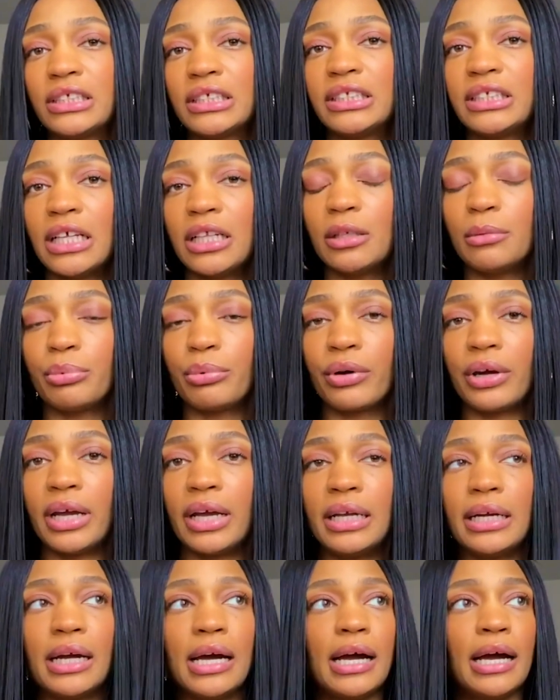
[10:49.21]
to
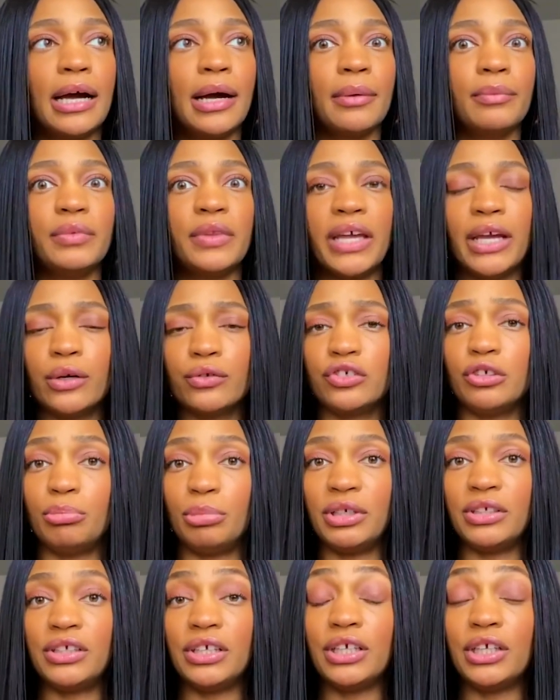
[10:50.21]
celebrate the
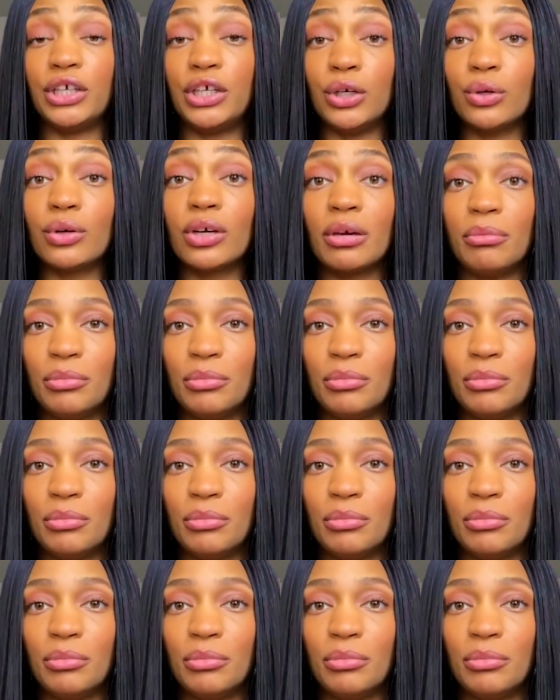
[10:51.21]
LGBTQ